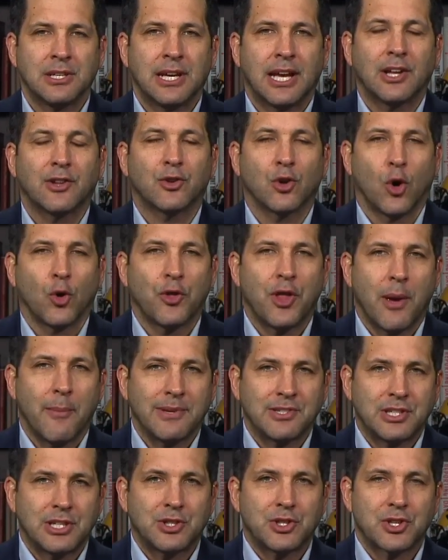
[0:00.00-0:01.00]
and told them,
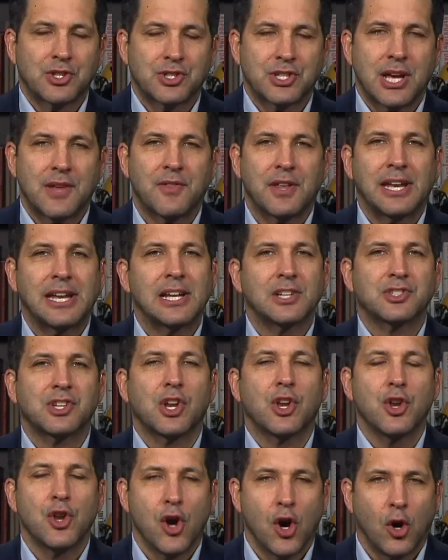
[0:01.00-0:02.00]
as he just said, that he
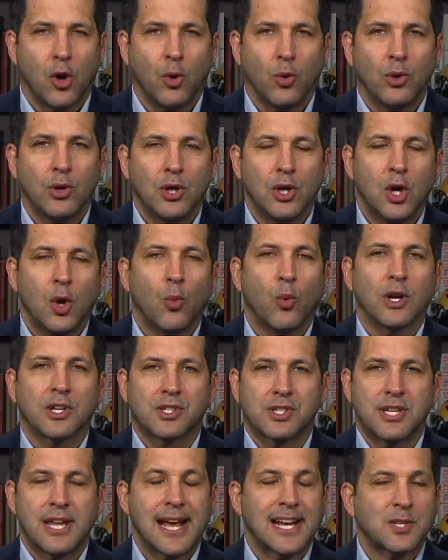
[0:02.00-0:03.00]
doesn't know
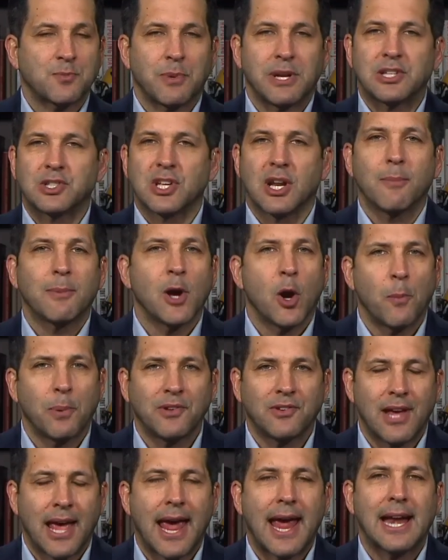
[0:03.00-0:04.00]
what's next, but he's going to be open
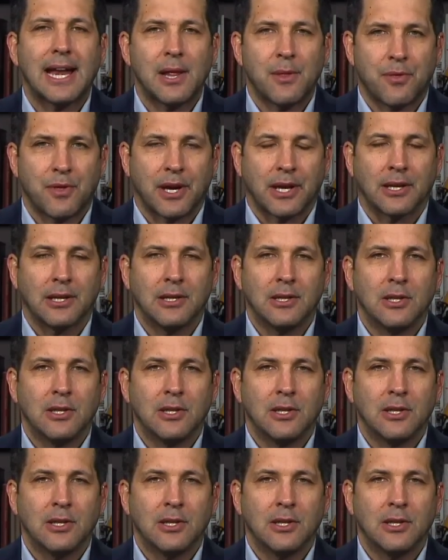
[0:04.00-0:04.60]
to anything.